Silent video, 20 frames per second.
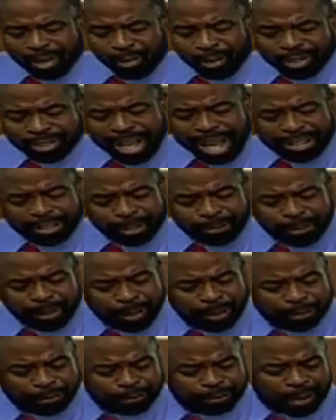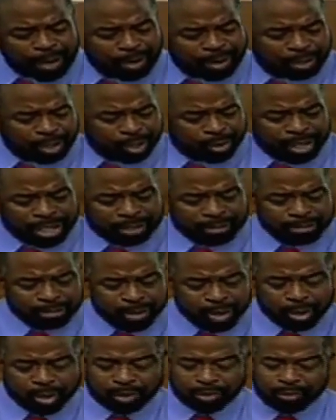When Dr. Peale spoke, you didn't
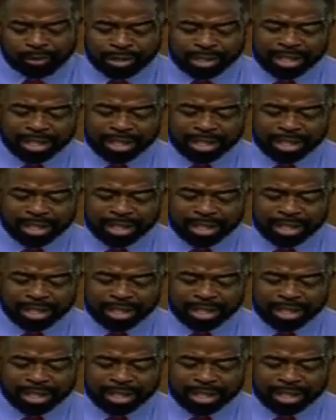move.